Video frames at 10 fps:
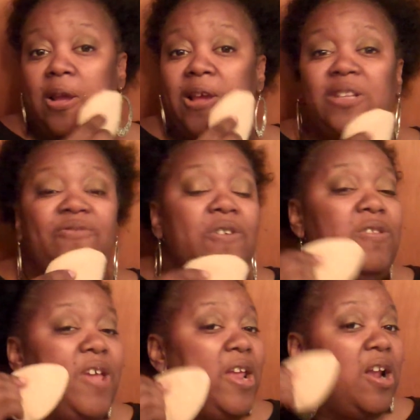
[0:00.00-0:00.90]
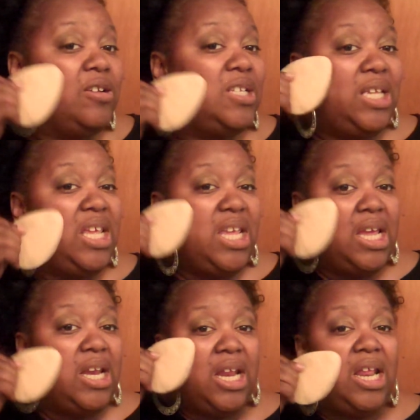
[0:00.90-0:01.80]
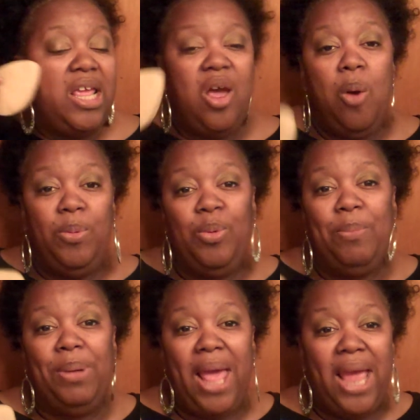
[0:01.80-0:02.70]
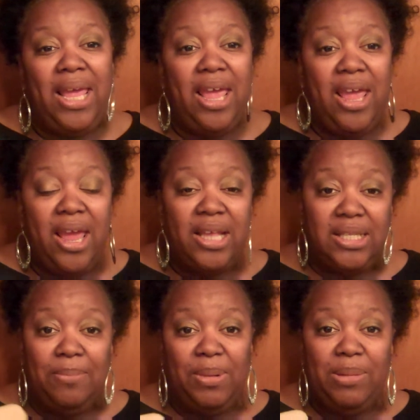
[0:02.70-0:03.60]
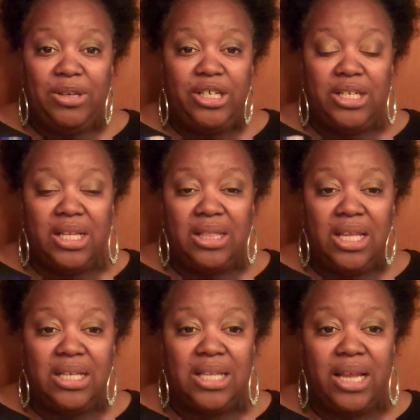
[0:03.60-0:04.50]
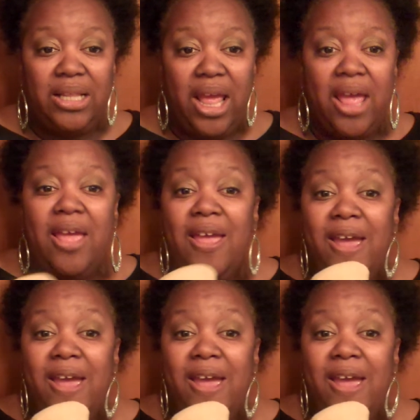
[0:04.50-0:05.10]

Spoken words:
exfoliate our skin, and it helped with blackheads and blemishes and things like that.